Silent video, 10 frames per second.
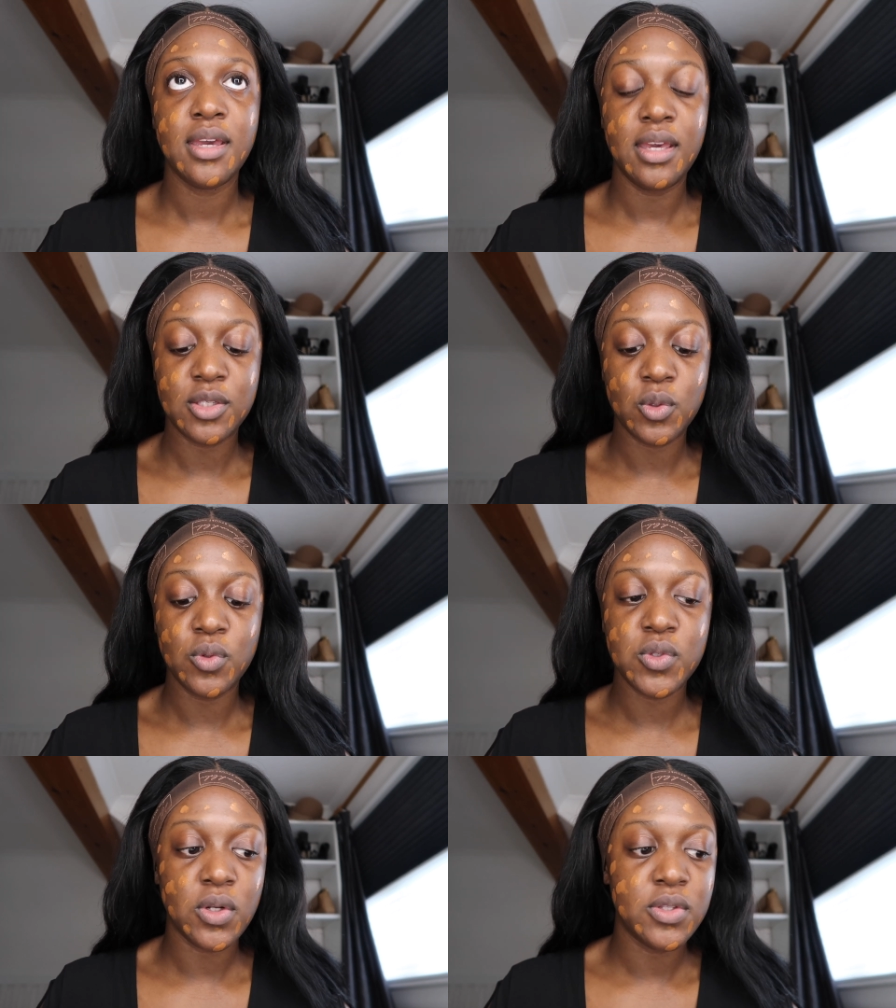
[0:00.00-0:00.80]
is
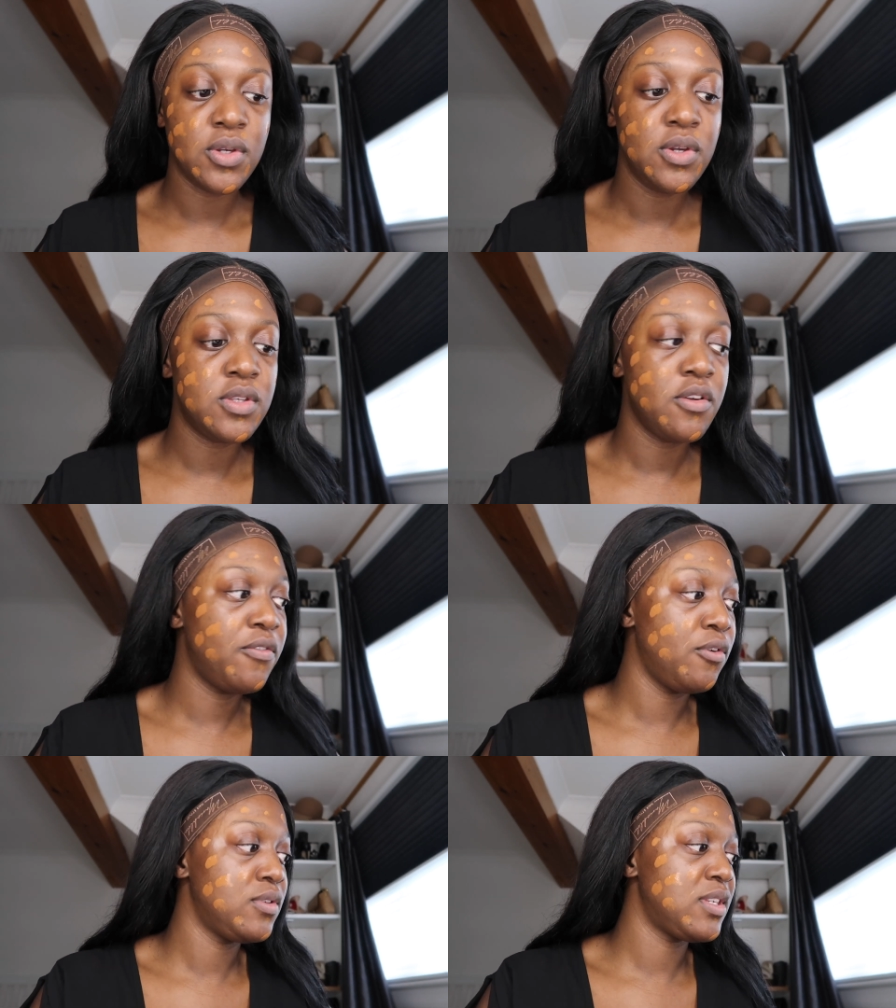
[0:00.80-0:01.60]
called solitude
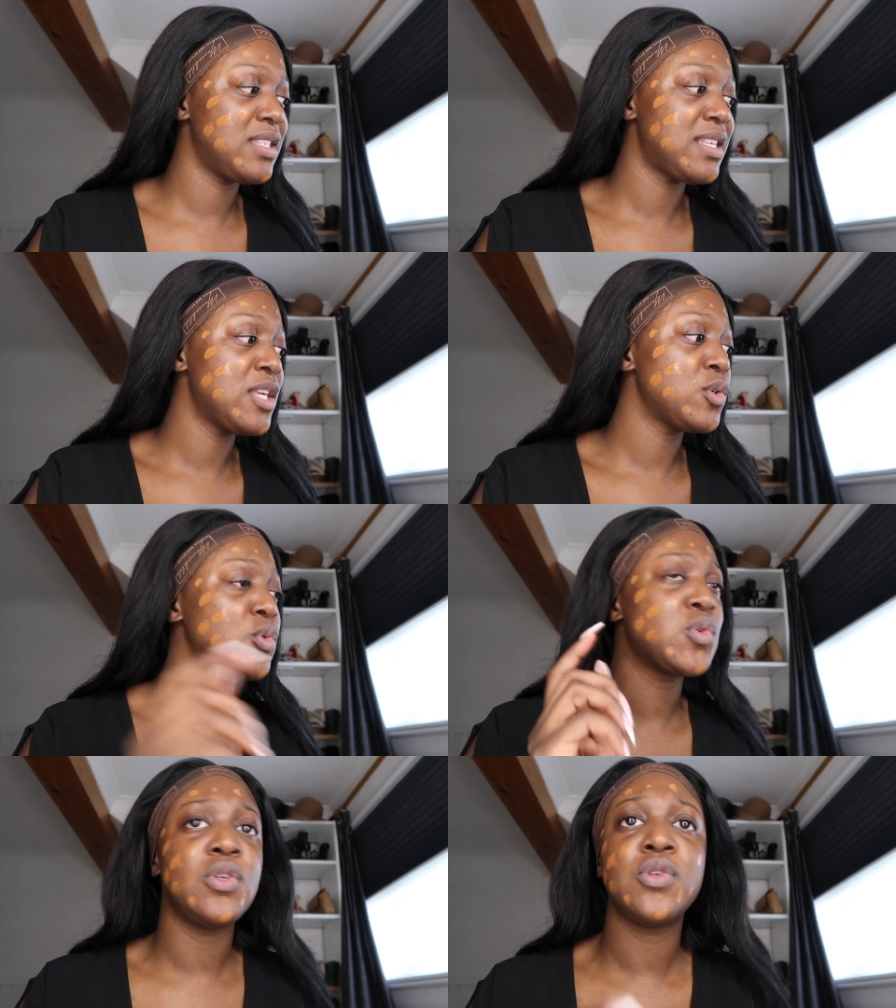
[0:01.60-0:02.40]
for success or
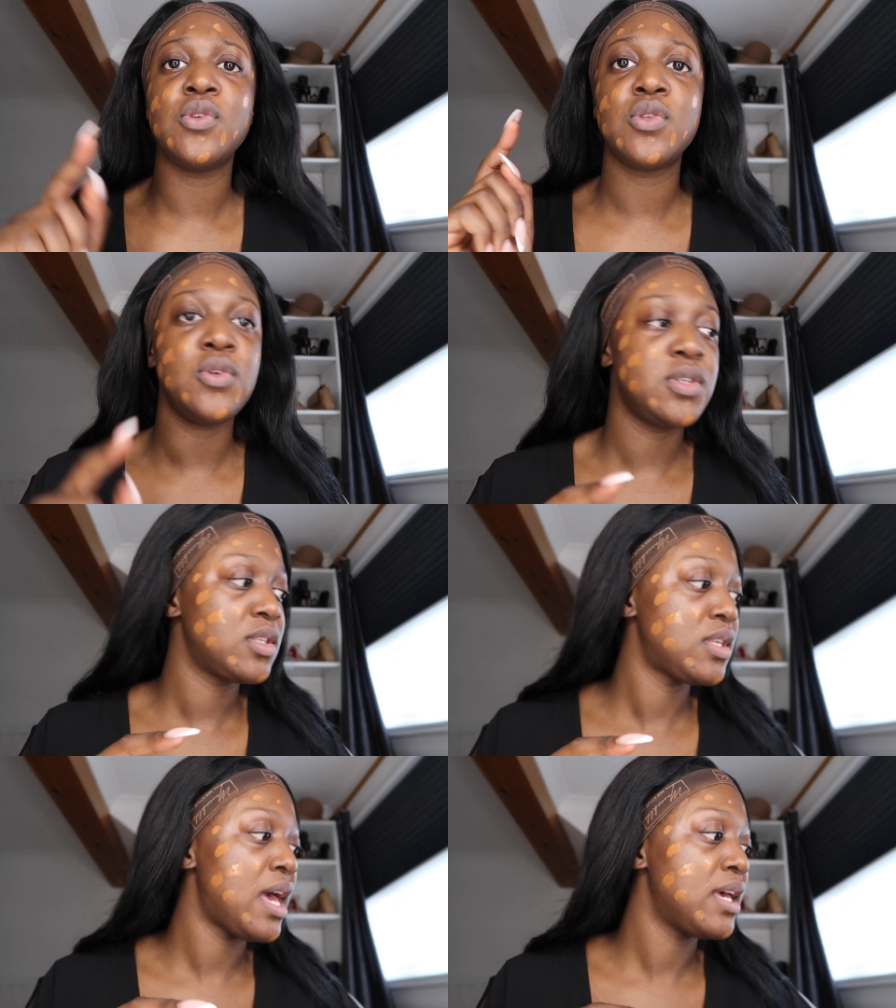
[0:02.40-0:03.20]
solitude to
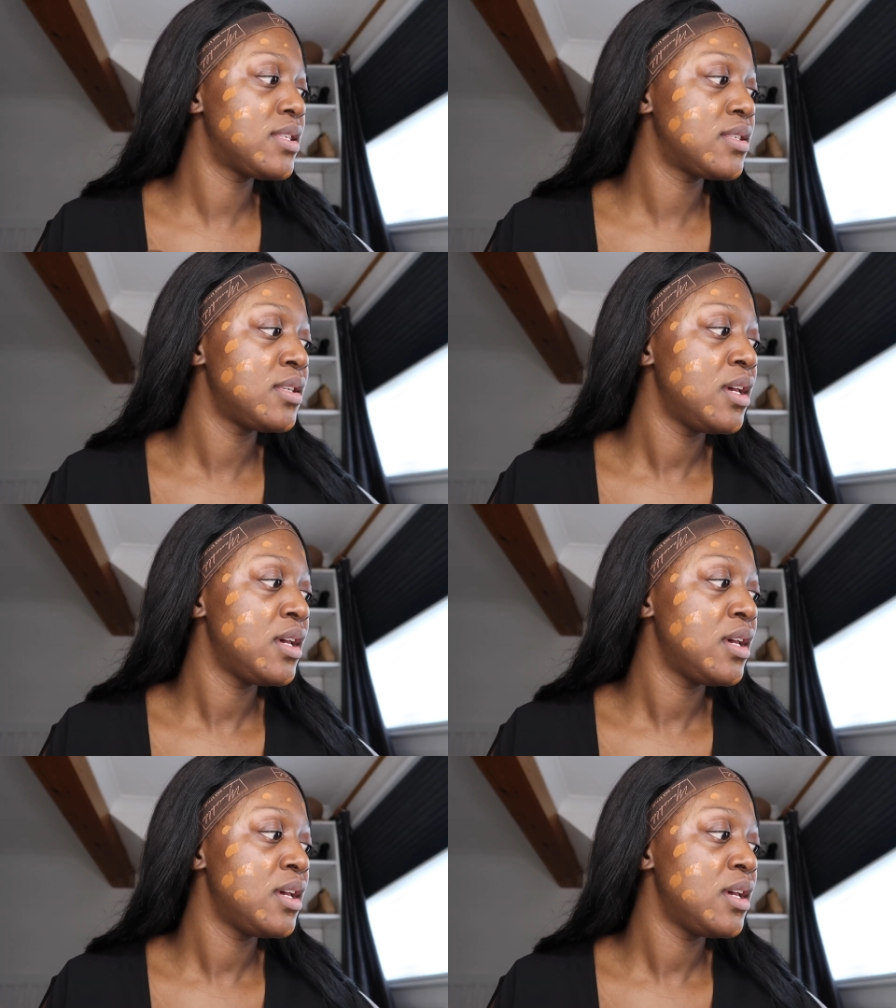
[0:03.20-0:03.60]
success